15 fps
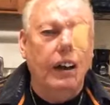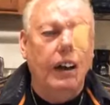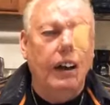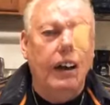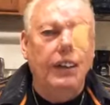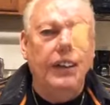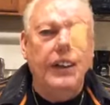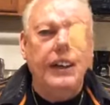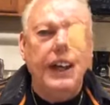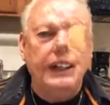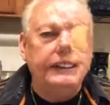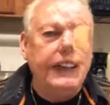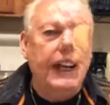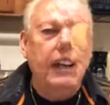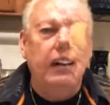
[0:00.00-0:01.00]
And then next
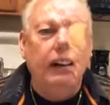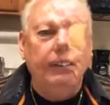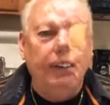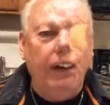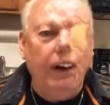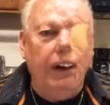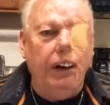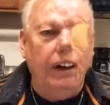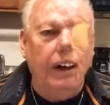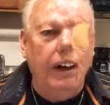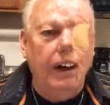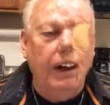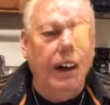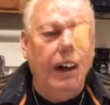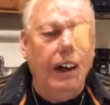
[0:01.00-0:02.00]
day, go to prayer.
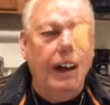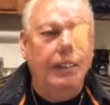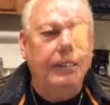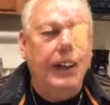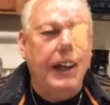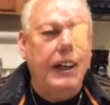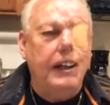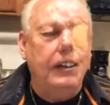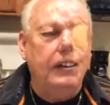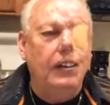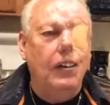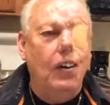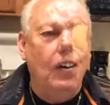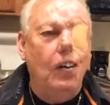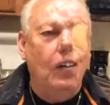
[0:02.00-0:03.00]
And I'm thinking,
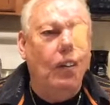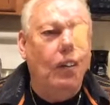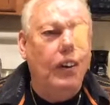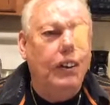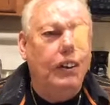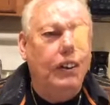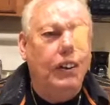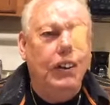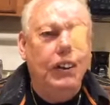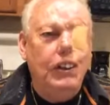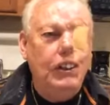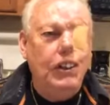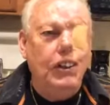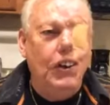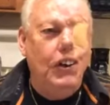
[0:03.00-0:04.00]
what good
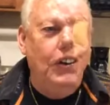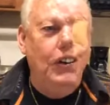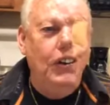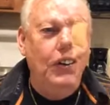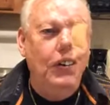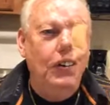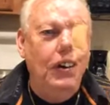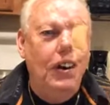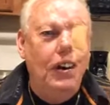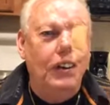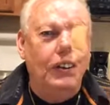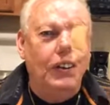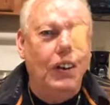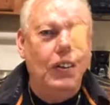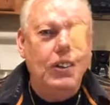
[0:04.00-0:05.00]
does this do
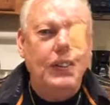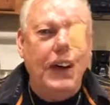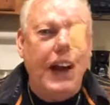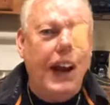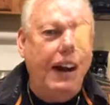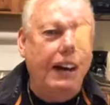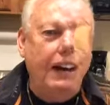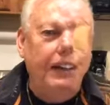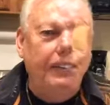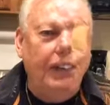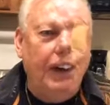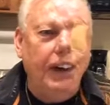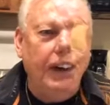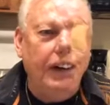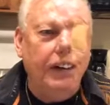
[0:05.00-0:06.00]
to go and spend an hour in
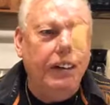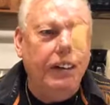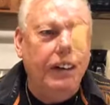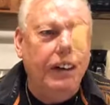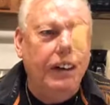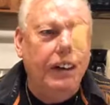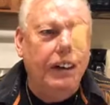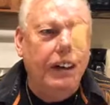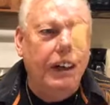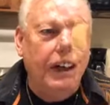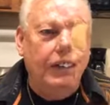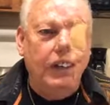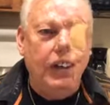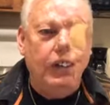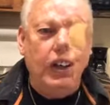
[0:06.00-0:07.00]
prayer
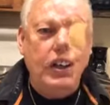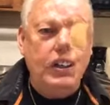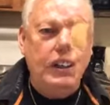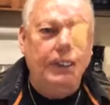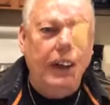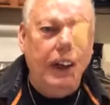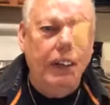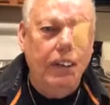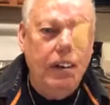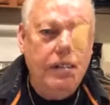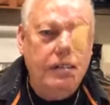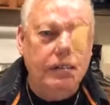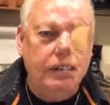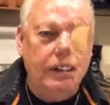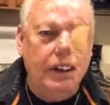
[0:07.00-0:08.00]
if you treat somebody
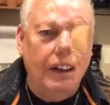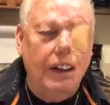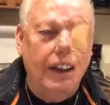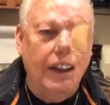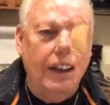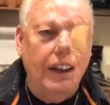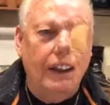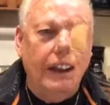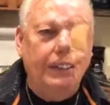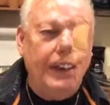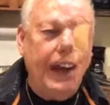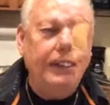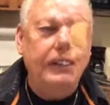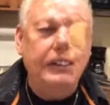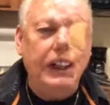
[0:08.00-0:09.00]
wrong? The
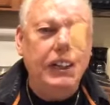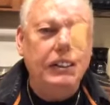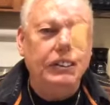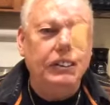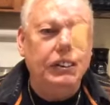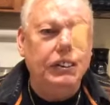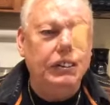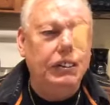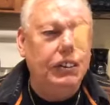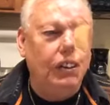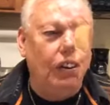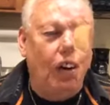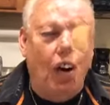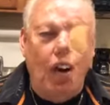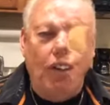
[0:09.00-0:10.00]
Bible tells you
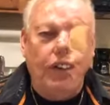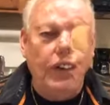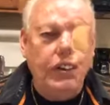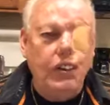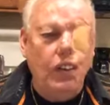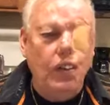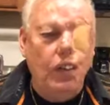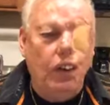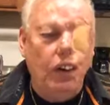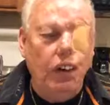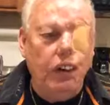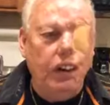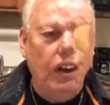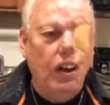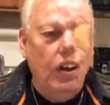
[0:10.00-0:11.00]
your offering don't
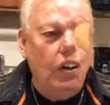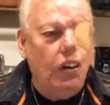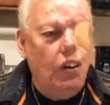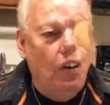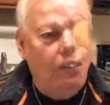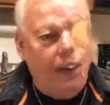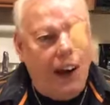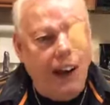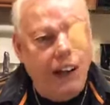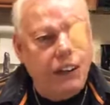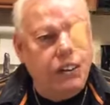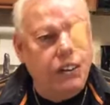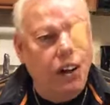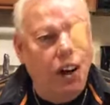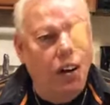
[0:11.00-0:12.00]
work. Go back
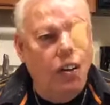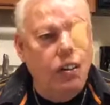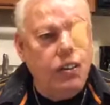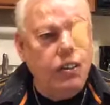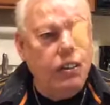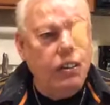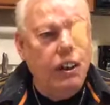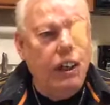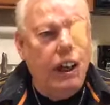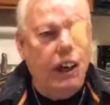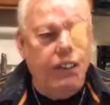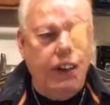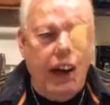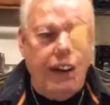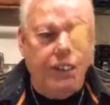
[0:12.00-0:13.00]
to the altar.
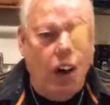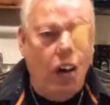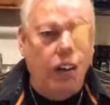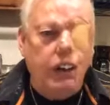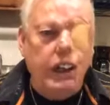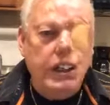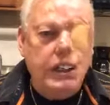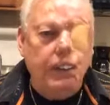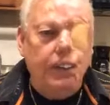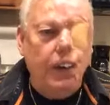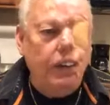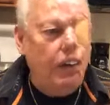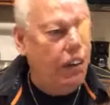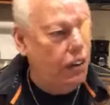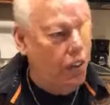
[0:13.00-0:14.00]
If you have aught against a
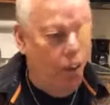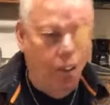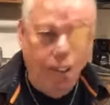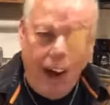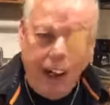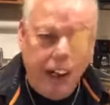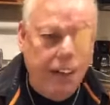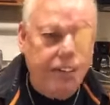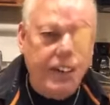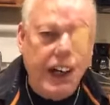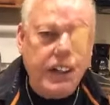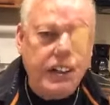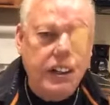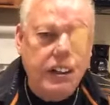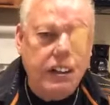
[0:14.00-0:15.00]
brother, go back and
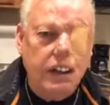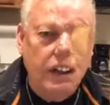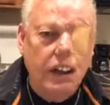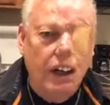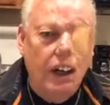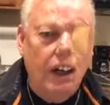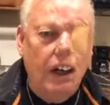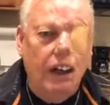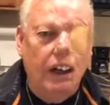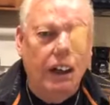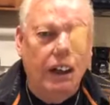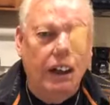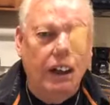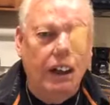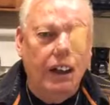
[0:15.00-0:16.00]
fix it.
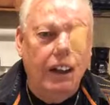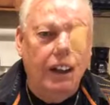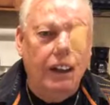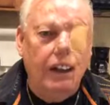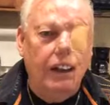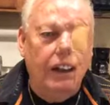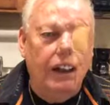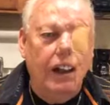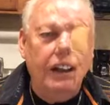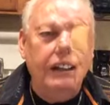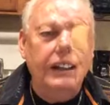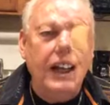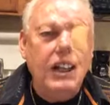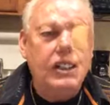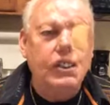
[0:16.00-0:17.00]
A lot of
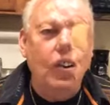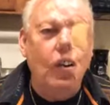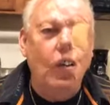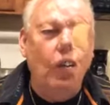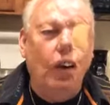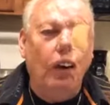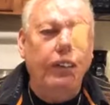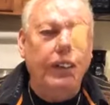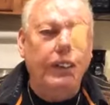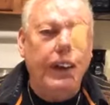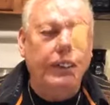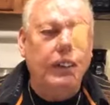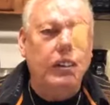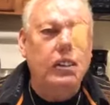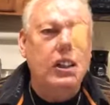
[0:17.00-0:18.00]
things don't work for
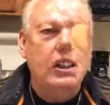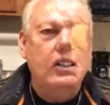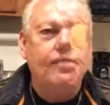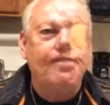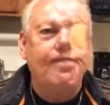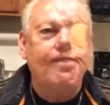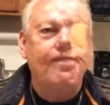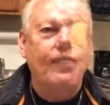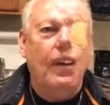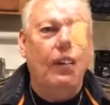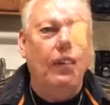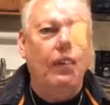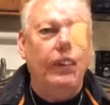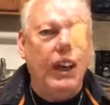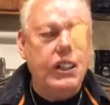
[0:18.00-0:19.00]
people.
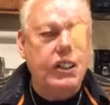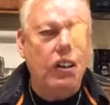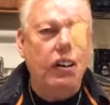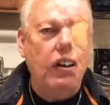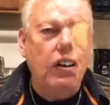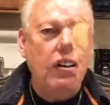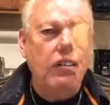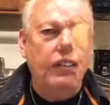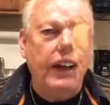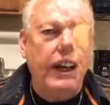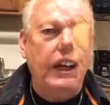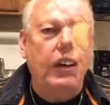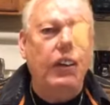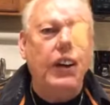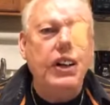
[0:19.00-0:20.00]
They start off,
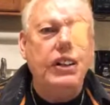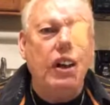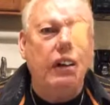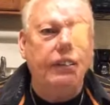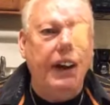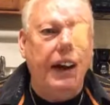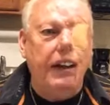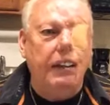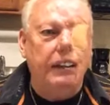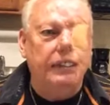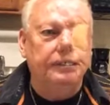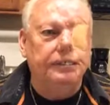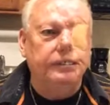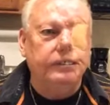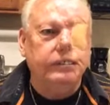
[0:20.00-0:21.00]
increase our faith.
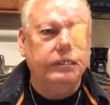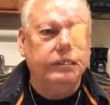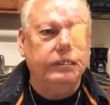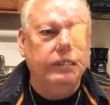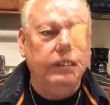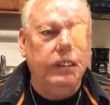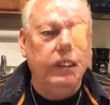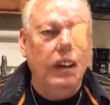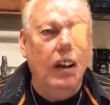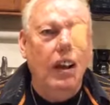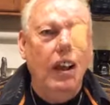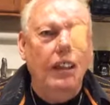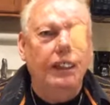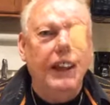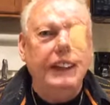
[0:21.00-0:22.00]

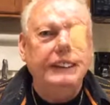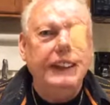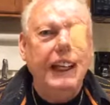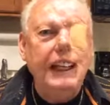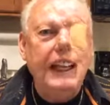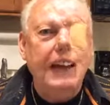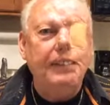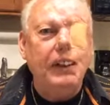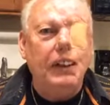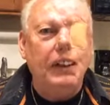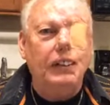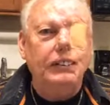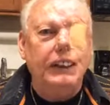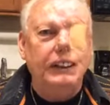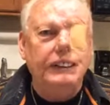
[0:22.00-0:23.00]
They said that
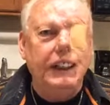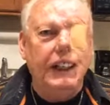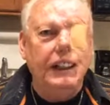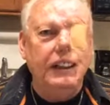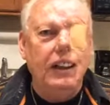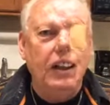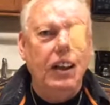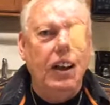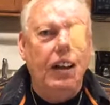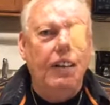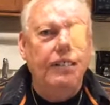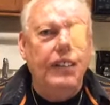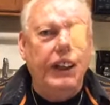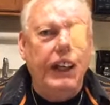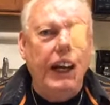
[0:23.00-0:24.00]
because he said,
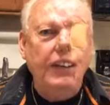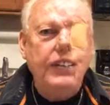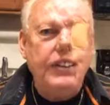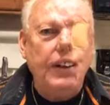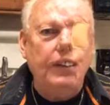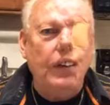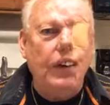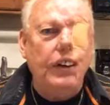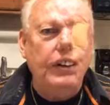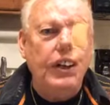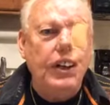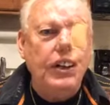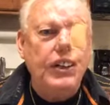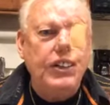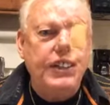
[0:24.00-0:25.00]
forgive someone
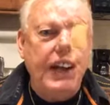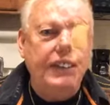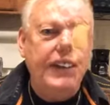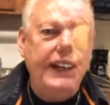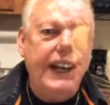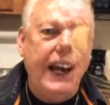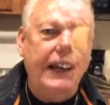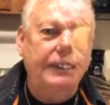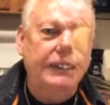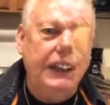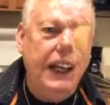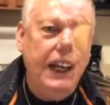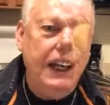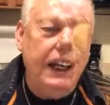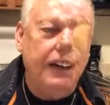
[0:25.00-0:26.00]
7 times a
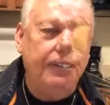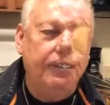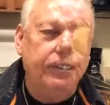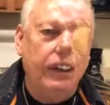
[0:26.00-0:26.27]
day.